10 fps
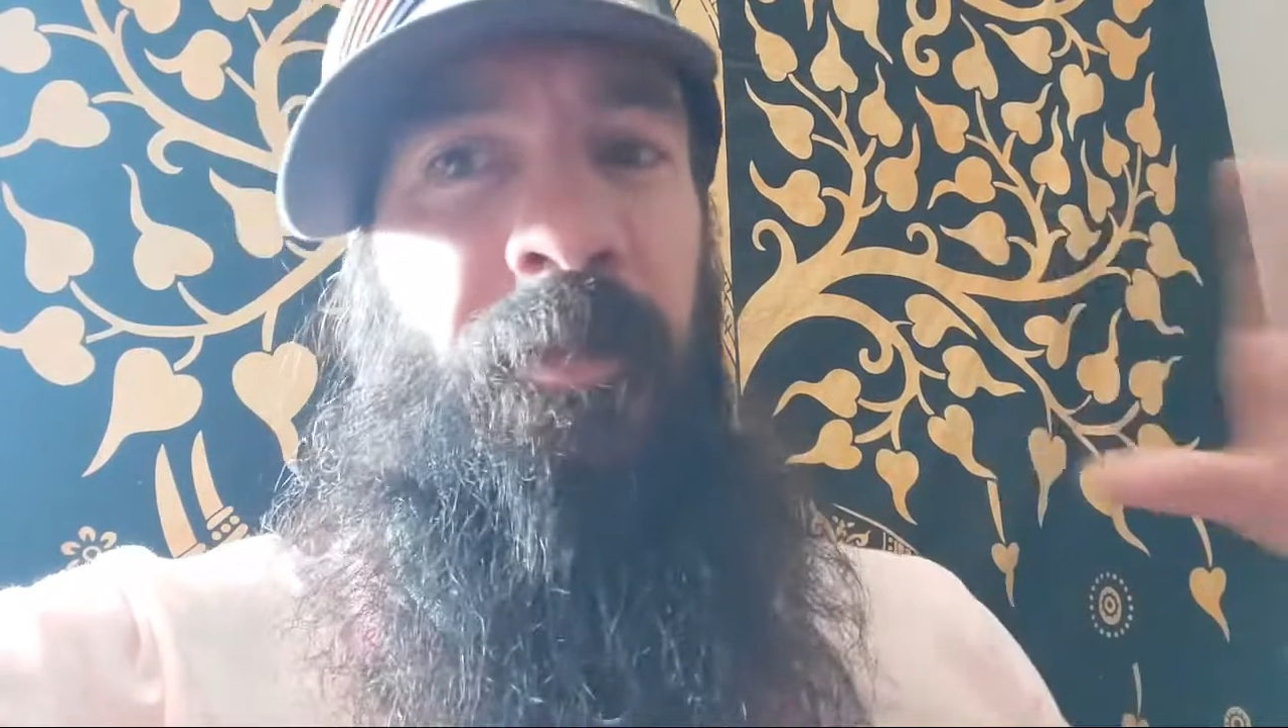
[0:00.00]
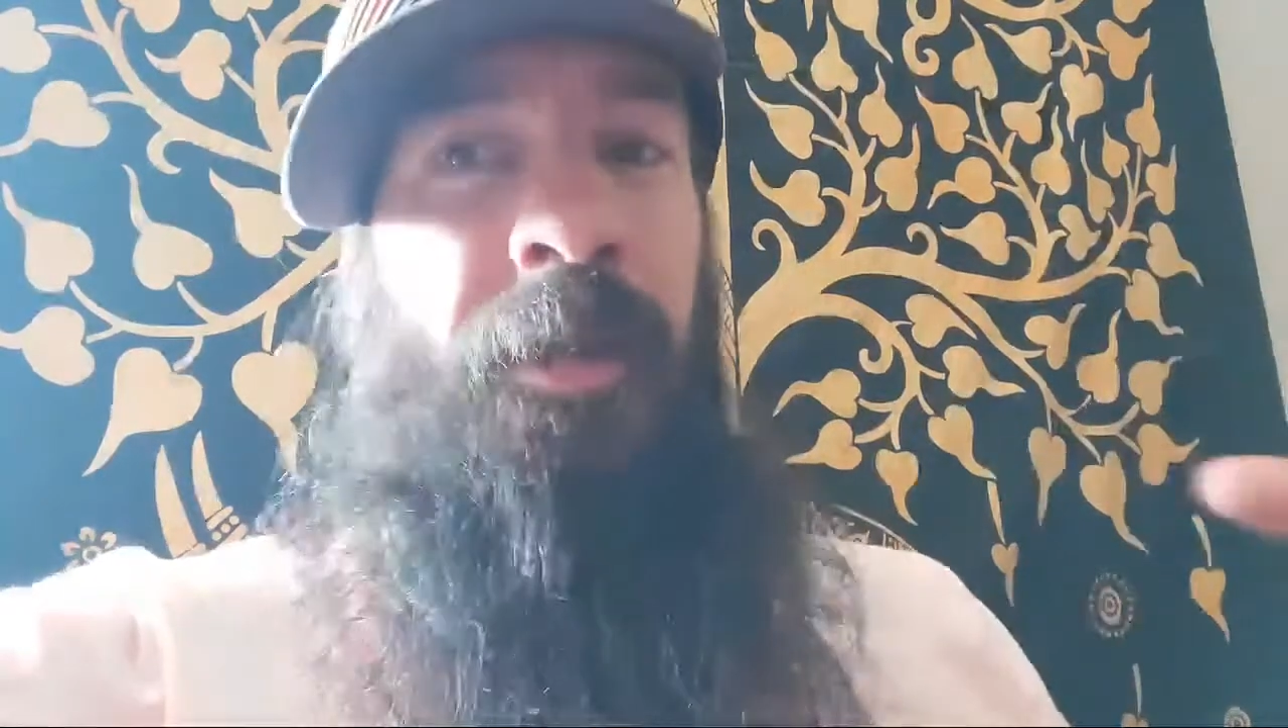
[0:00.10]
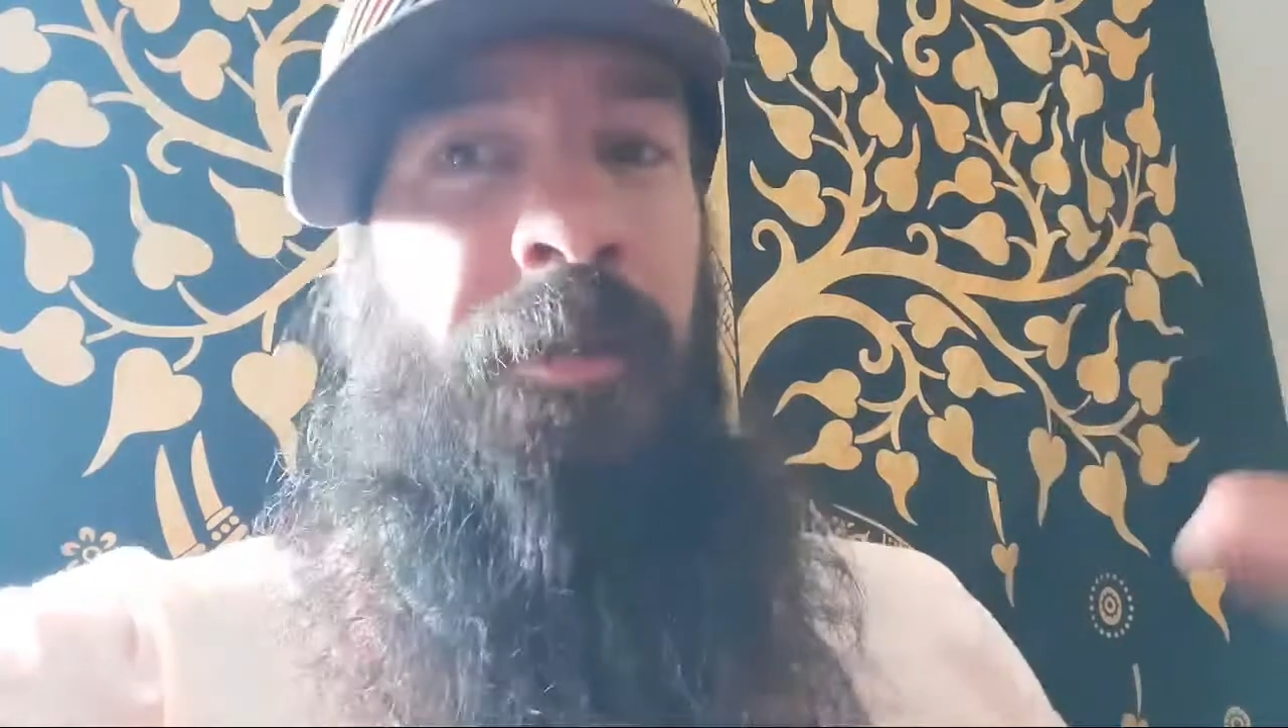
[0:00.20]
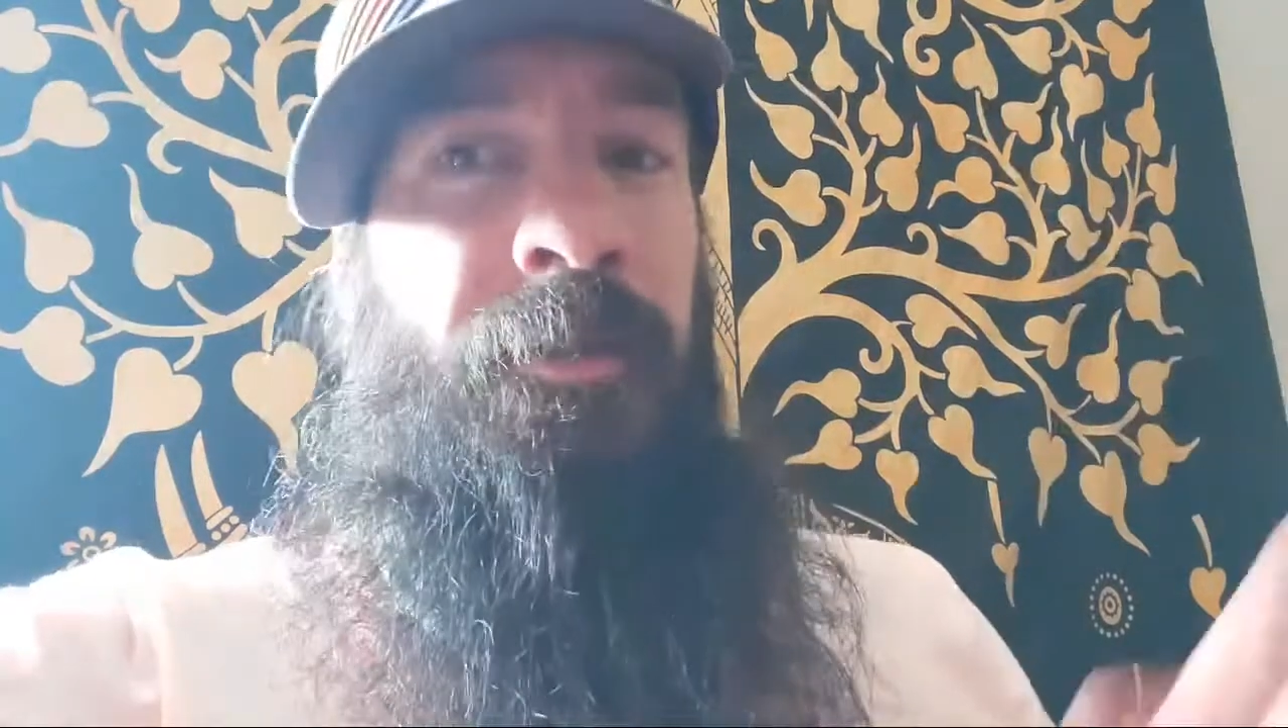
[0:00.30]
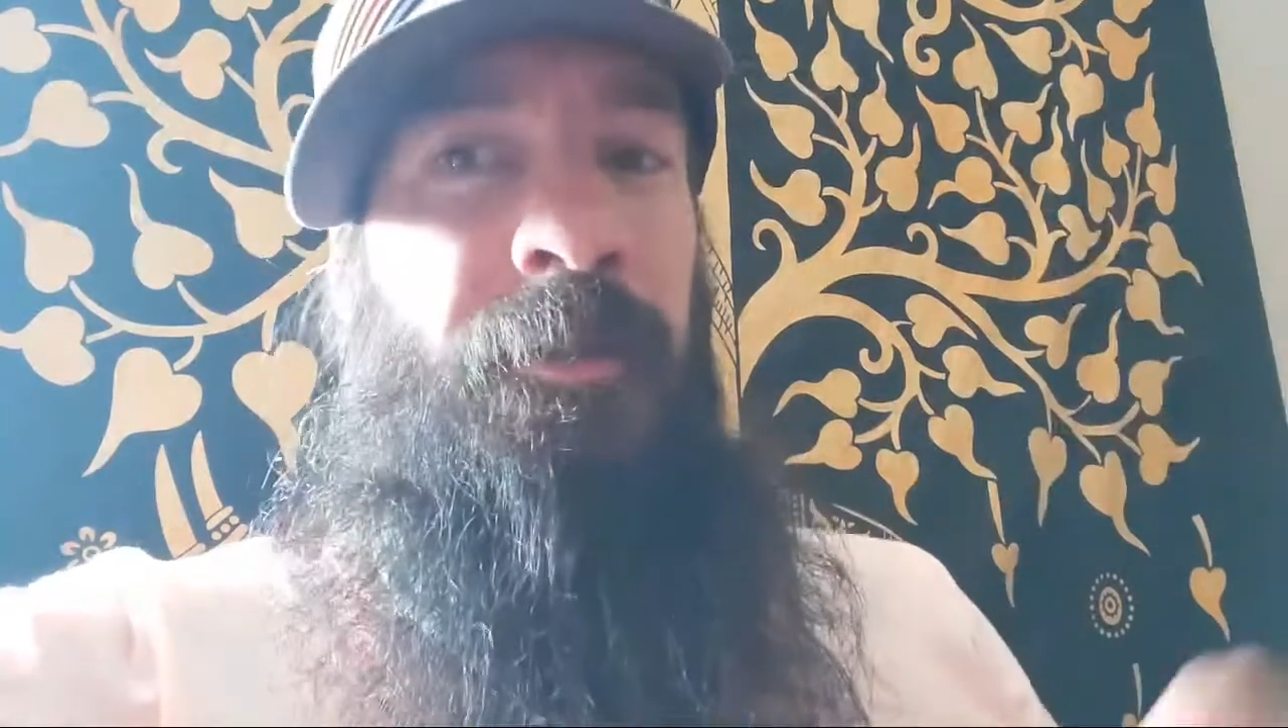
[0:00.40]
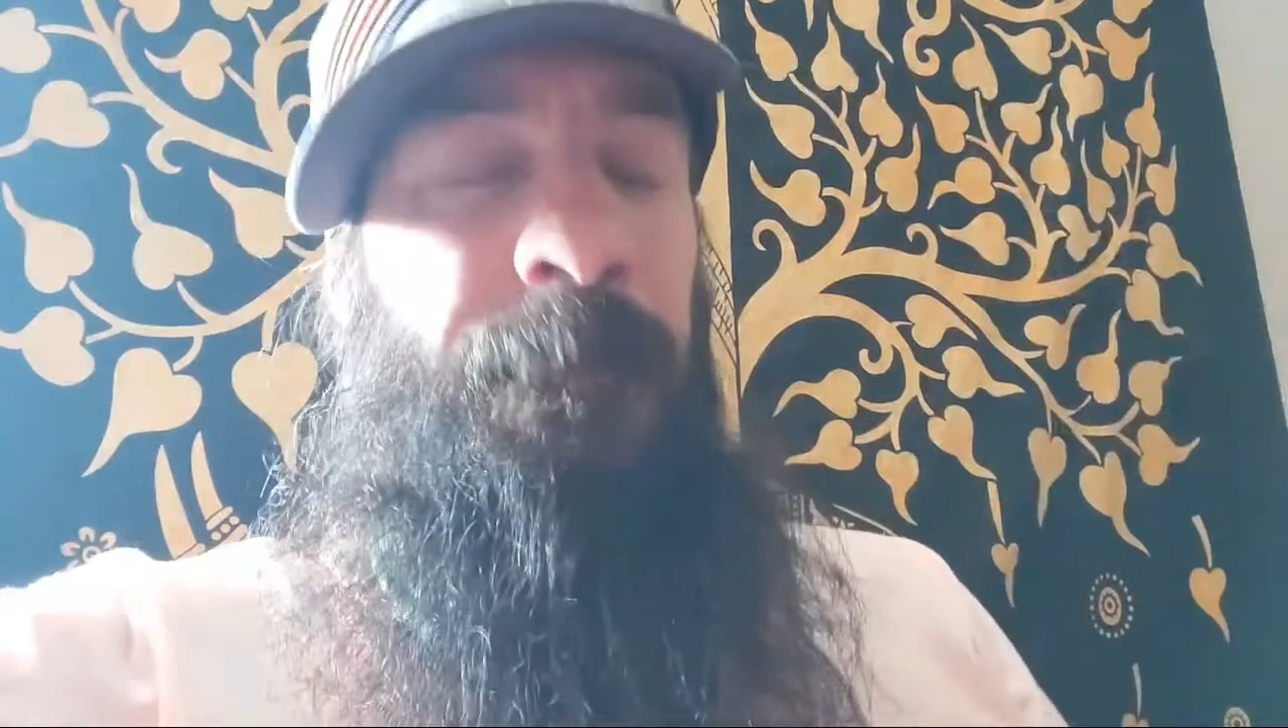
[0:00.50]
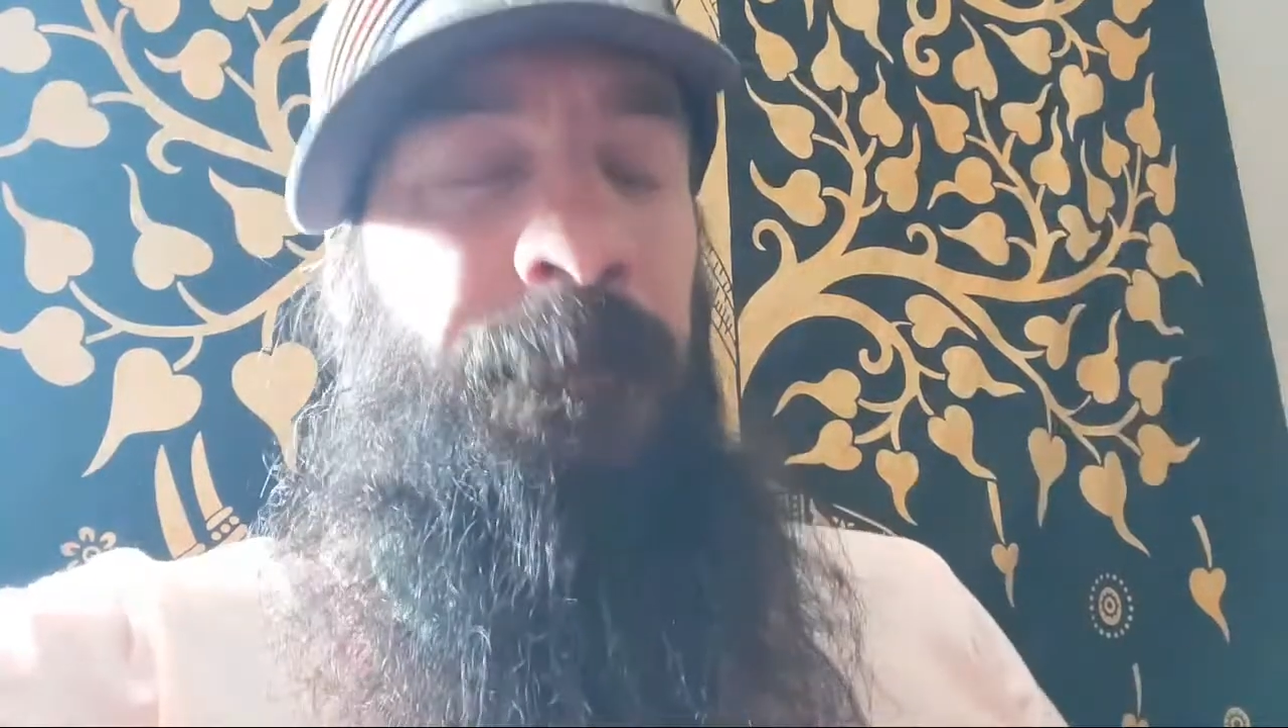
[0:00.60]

idea.